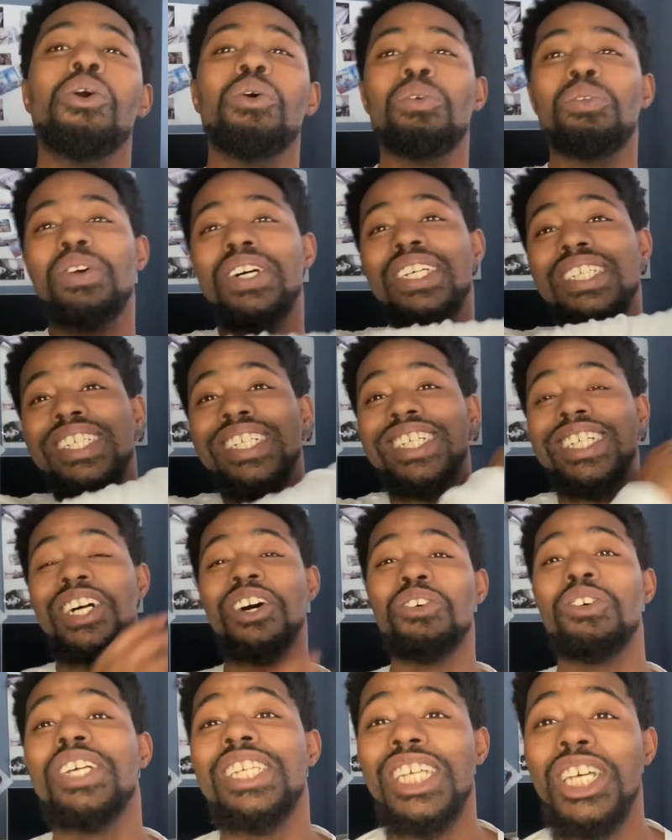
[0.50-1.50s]
What's good,
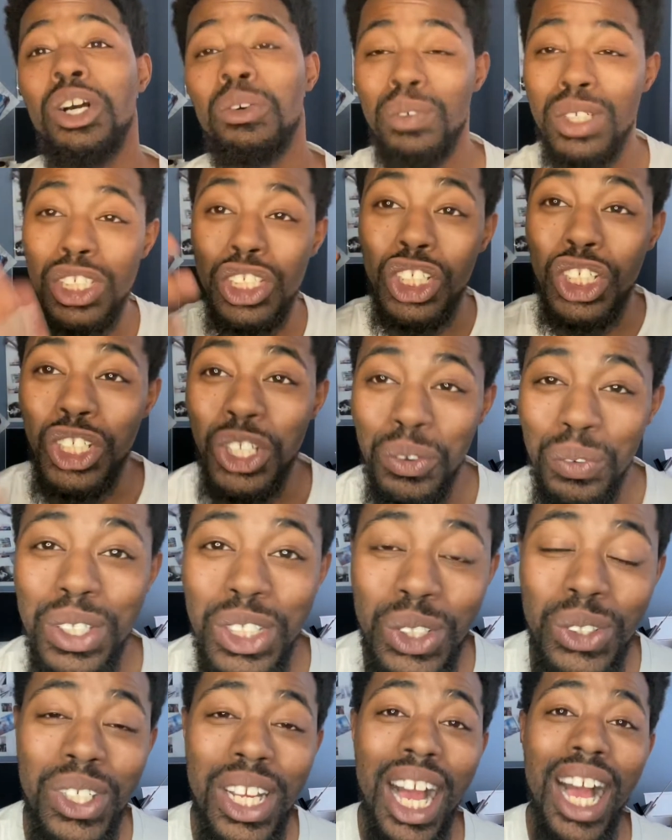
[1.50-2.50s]
what's good, what's good with you
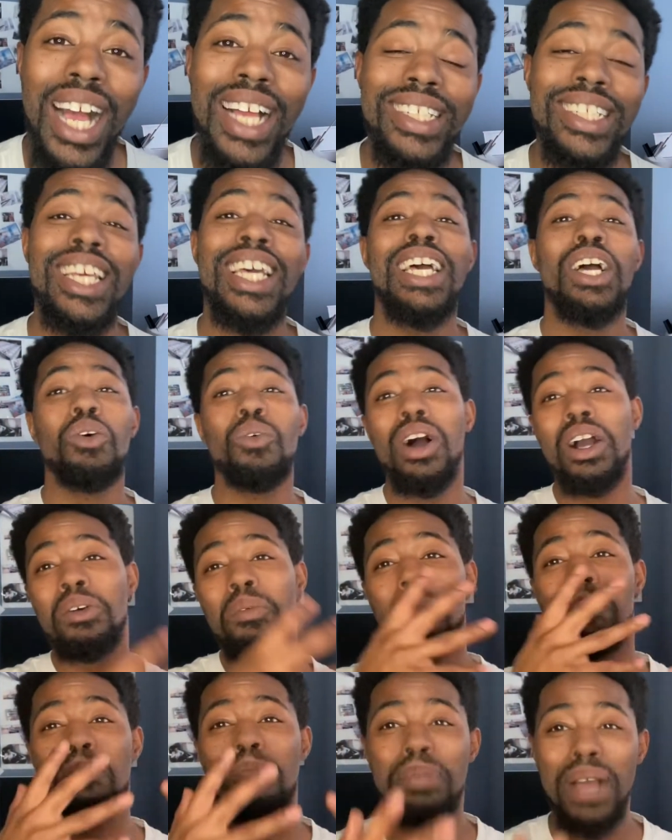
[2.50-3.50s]
guys? Welcome
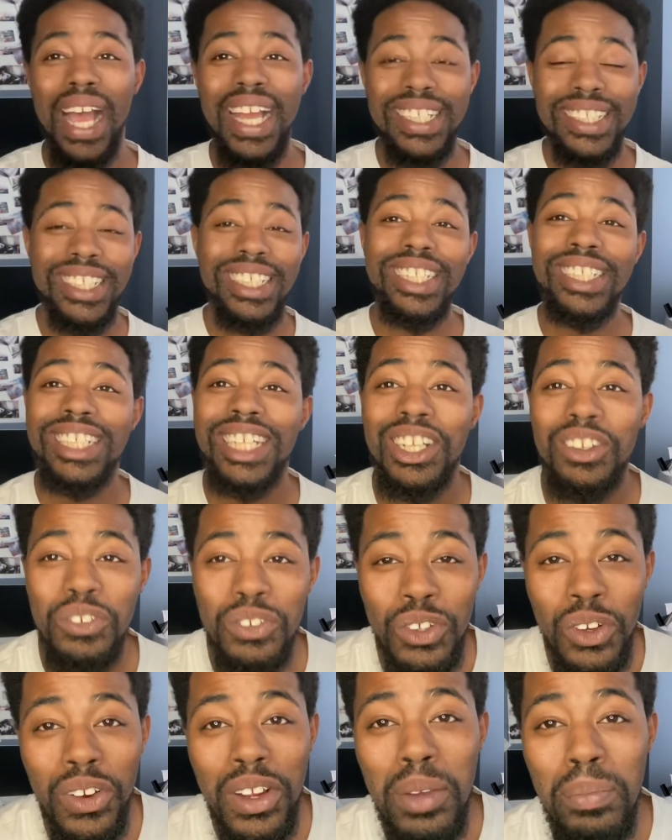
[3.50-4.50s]
back to the channel. If you
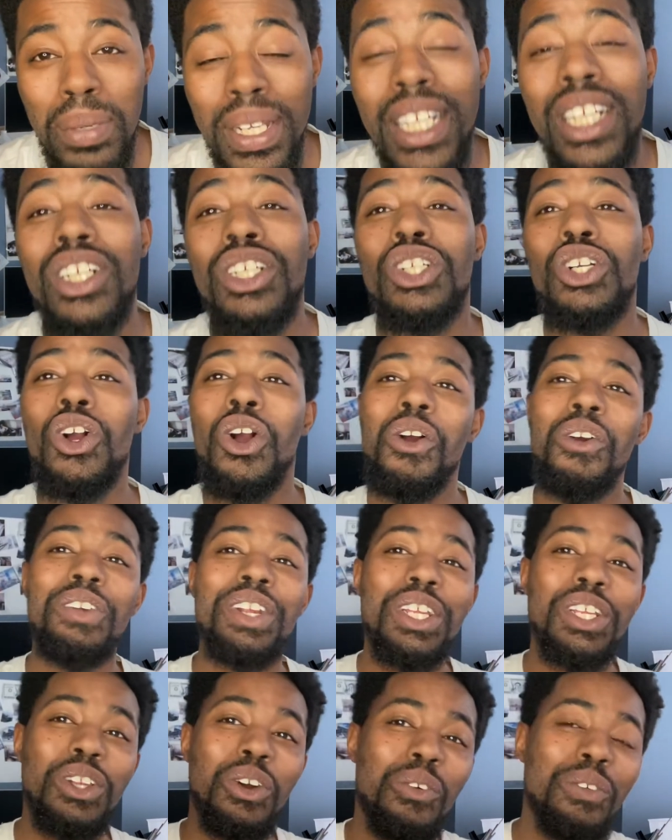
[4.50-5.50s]
already been here, you already
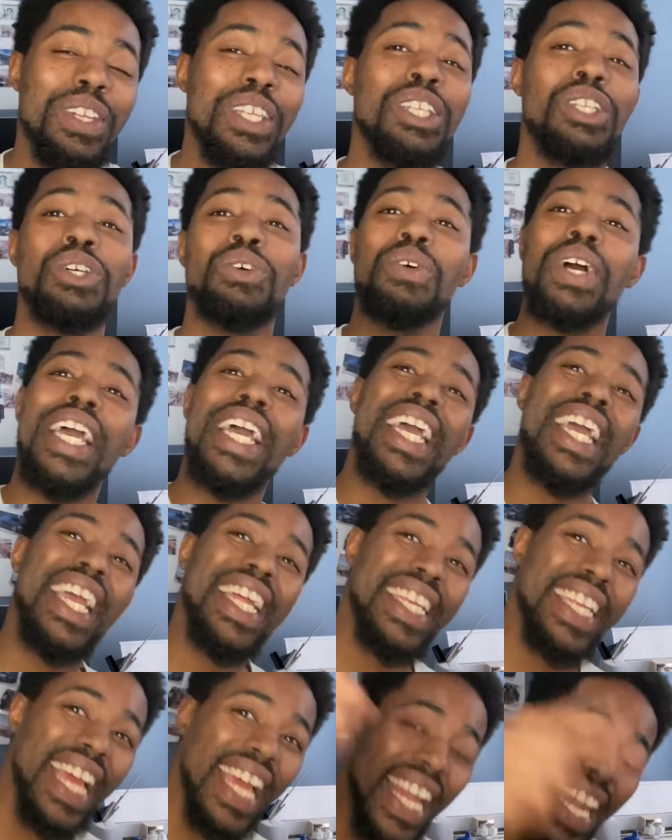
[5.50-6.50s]
know what to do. Hit
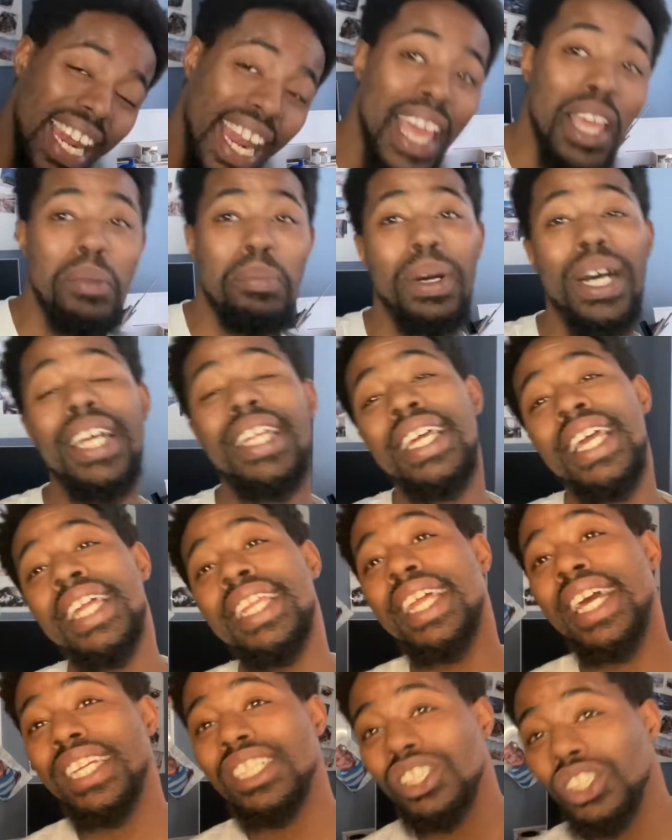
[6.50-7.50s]
that like button, hit
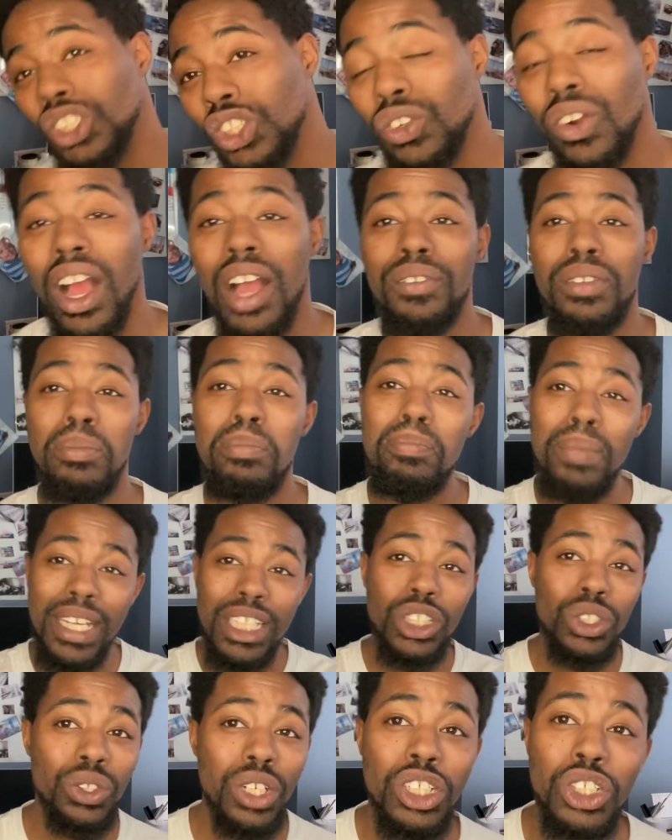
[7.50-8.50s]
that subscribe, and make
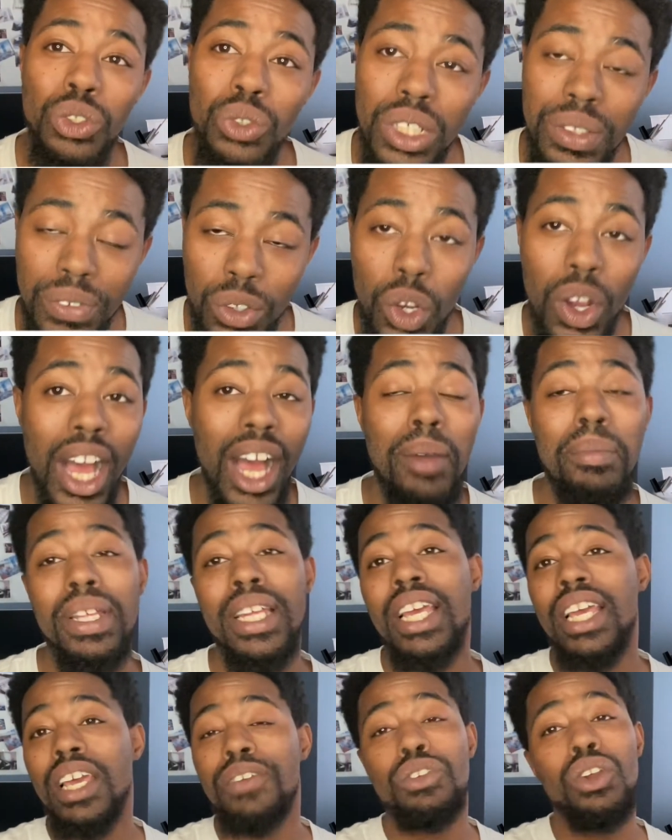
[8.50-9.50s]
sure that you leave a comment
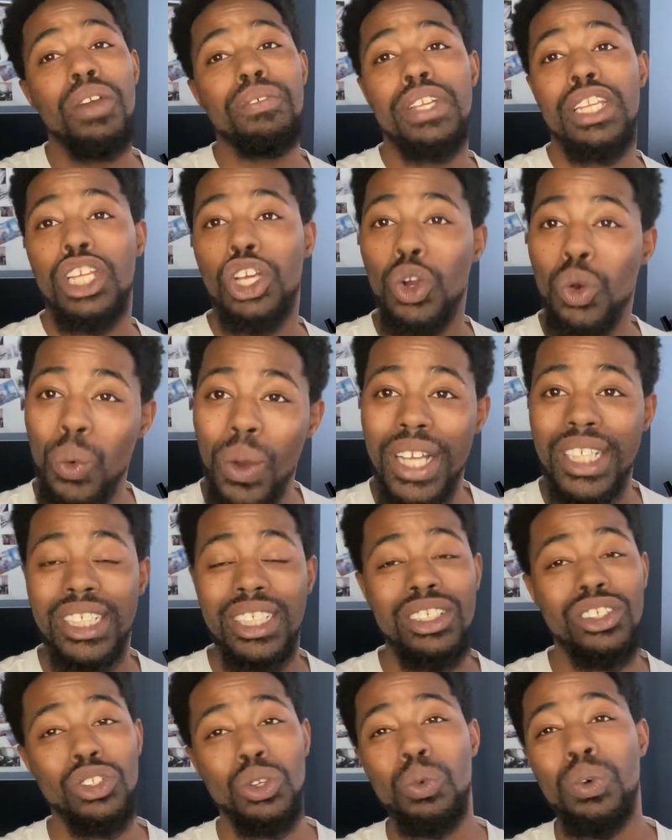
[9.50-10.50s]
if you have any questions
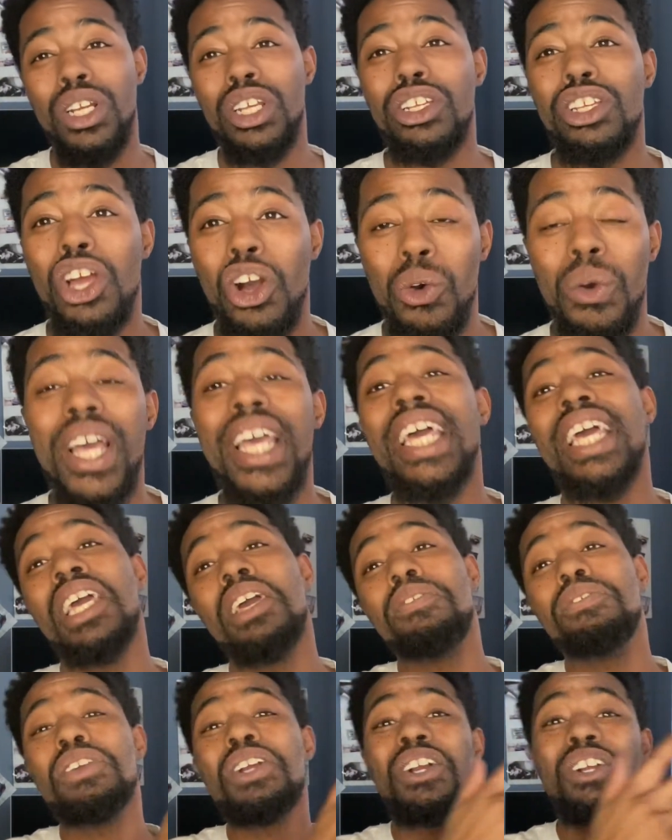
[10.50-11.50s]
or want to know. If
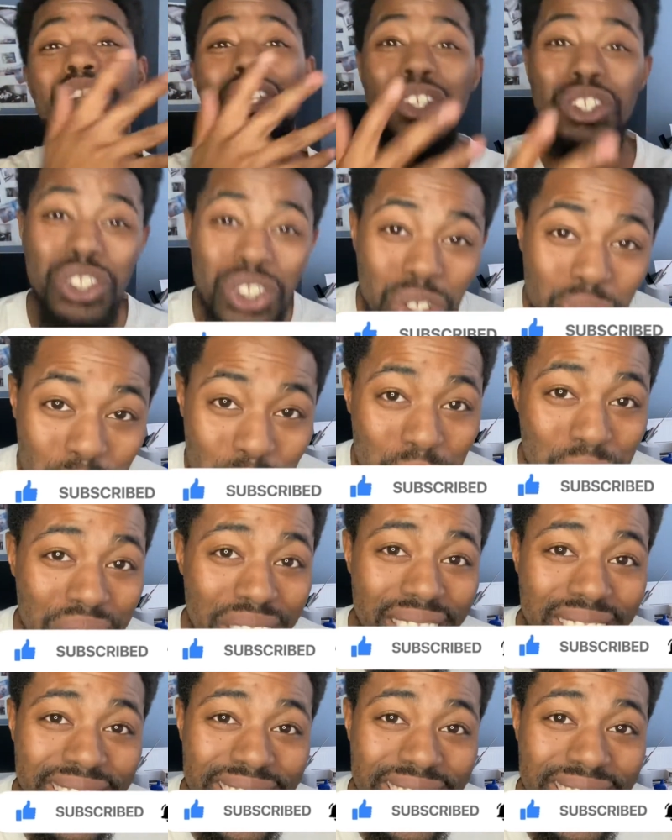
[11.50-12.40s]
you're new to the